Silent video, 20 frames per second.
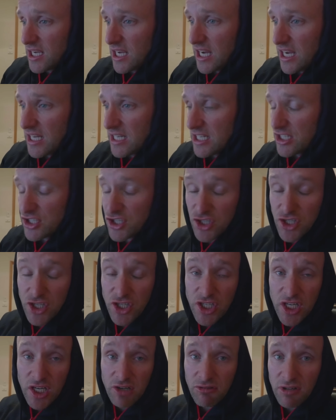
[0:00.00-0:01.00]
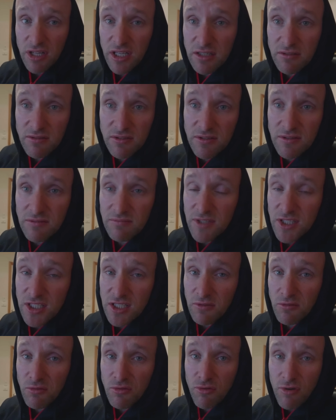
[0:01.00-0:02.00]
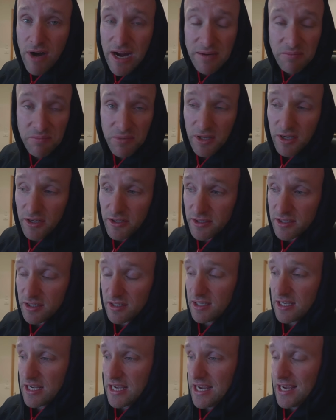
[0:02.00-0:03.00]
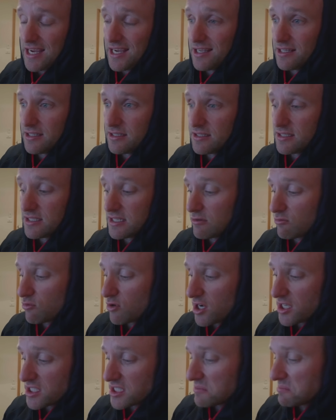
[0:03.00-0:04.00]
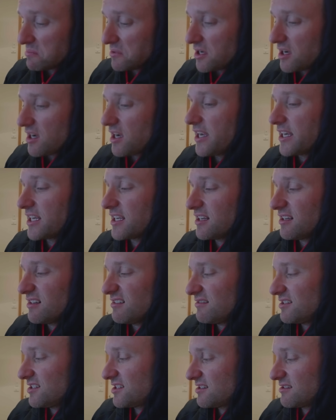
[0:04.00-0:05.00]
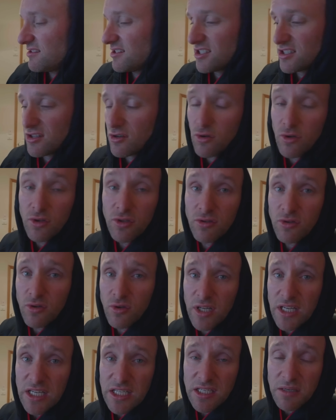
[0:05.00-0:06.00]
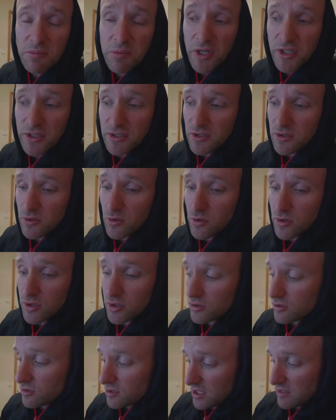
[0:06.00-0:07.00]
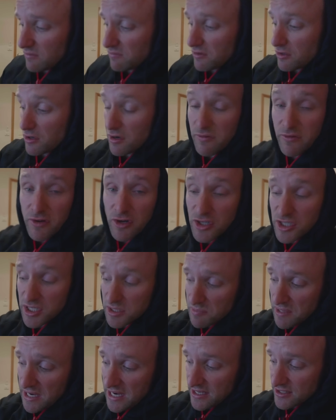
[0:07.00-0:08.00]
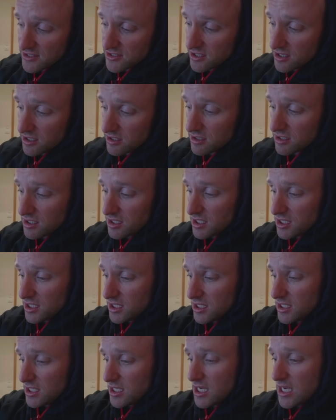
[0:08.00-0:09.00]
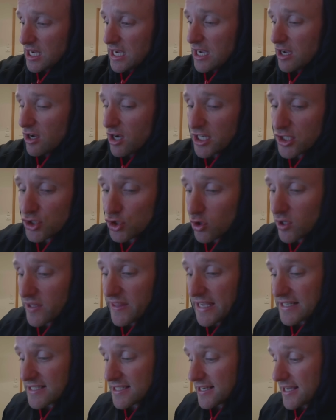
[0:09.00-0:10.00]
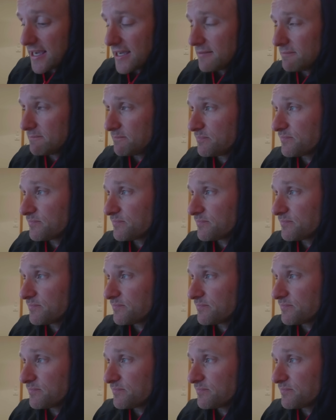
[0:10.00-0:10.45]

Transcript: And he's just a generally, just a great bloke and uh, rides a bike and just, just a good, good, easy bloke to talk to and very, very smart. So uh, I enjoyed that today.